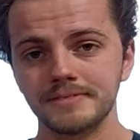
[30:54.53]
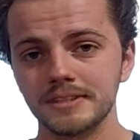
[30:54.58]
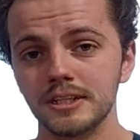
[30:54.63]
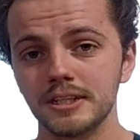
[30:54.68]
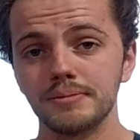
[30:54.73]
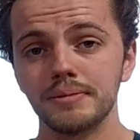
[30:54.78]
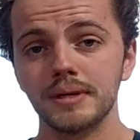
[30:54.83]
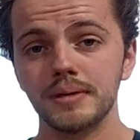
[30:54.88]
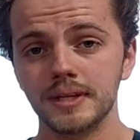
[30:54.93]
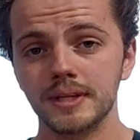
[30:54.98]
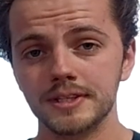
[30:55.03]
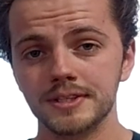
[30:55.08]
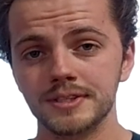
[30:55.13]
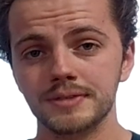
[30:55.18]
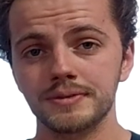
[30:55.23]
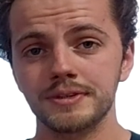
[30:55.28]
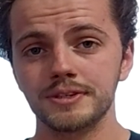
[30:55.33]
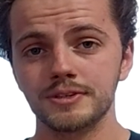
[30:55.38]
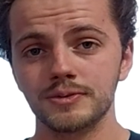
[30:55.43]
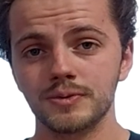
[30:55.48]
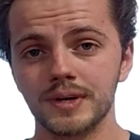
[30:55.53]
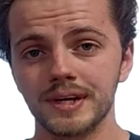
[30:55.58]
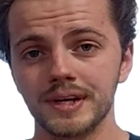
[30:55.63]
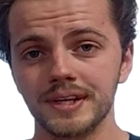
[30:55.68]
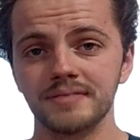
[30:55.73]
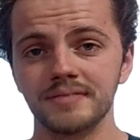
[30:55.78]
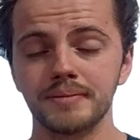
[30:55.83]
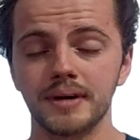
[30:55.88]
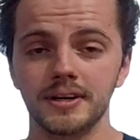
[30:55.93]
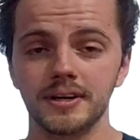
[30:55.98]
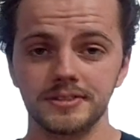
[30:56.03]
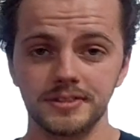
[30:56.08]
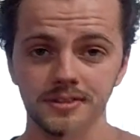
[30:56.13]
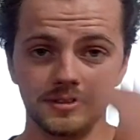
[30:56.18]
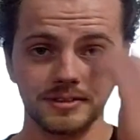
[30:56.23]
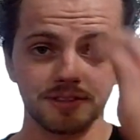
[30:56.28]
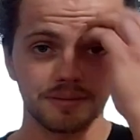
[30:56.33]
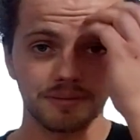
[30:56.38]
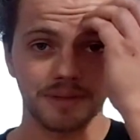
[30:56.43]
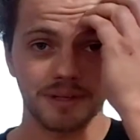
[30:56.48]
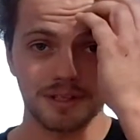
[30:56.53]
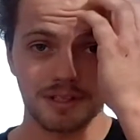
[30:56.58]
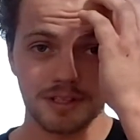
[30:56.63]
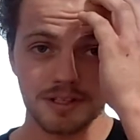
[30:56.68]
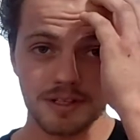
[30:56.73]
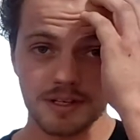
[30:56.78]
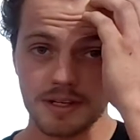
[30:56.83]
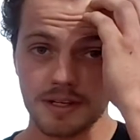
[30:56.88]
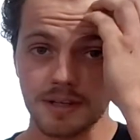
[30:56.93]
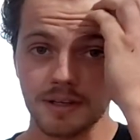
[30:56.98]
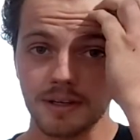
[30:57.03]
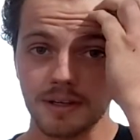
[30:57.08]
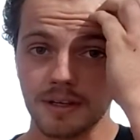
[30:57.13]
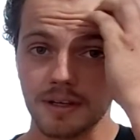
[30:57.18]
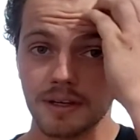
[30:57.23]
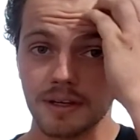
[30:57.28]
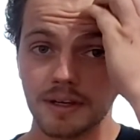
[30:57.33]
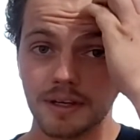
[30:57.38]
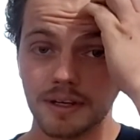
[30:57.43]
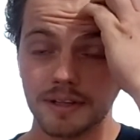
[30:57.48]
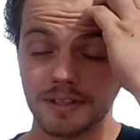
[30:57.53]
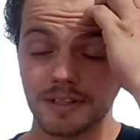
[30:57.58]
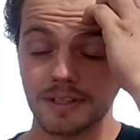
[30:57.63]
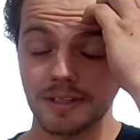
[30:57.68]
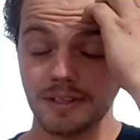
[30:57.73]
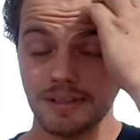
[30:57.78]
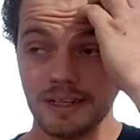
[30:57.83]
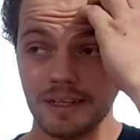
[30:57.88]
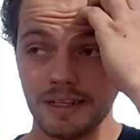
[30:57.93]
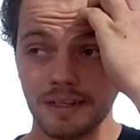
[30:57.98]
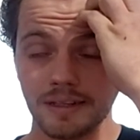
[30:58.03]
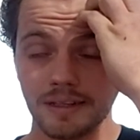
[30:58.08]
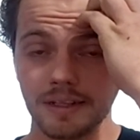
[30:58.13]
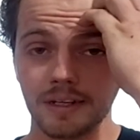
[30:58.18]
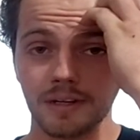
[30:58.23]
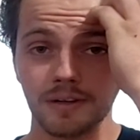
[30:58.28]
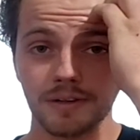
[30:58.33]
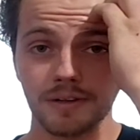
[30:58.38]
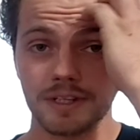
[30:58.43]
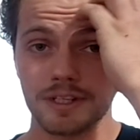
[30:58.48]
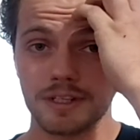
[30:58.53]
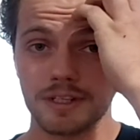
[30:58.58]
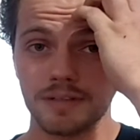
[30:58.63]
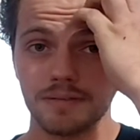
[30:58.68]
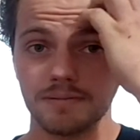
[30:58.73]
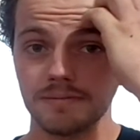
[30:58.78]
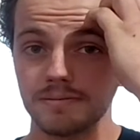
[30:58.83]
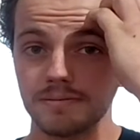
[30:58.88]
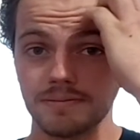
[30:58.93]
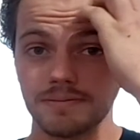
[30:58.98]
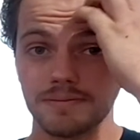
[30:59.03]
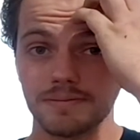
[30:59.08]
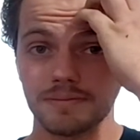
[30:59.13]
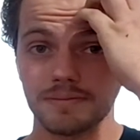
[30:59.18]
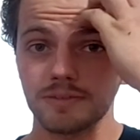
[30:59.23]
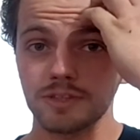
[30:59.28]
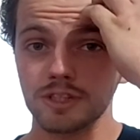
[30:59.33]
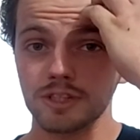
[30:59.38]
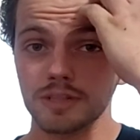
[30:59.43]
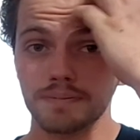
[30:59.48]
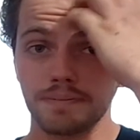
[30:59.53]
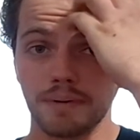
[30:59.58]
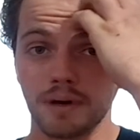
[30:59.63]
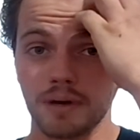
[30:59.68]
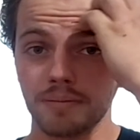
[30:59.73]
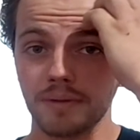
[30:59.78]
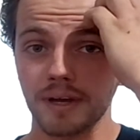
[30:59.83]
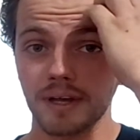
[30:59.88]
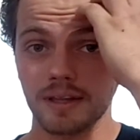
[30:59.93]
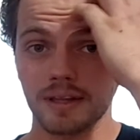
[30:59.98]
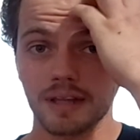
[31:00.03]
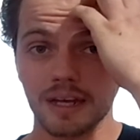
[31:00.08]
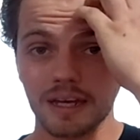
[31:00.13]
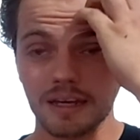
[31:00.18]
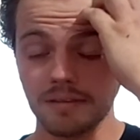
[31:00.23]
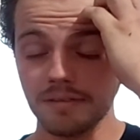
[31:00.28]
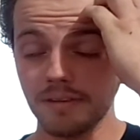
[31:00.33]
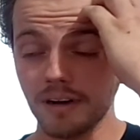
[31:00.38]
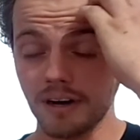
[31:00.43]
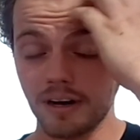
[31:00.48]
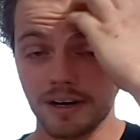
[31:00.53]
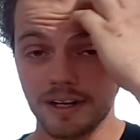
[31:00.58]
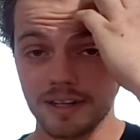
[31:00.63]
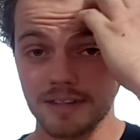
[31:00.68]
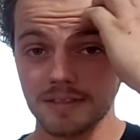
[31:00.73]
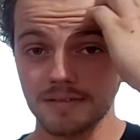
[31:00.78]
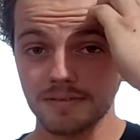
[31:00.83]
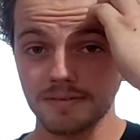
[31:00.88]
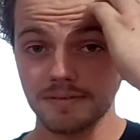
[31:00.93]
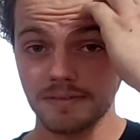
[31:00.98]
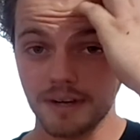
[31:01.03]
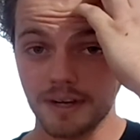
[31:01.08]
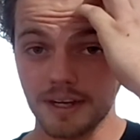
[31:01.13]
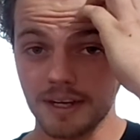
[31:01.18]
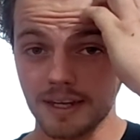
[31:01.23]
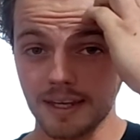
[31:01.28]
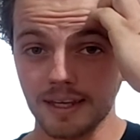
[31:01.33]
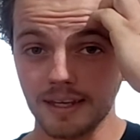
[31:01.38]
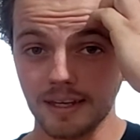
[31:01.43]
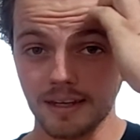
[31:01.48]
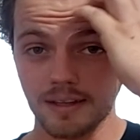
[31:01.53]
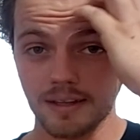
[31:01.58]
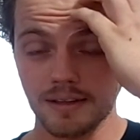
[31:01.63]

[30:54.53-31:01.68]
maybe that's the reason why I love boxing so much. Because it literally spun my life on its fucking head.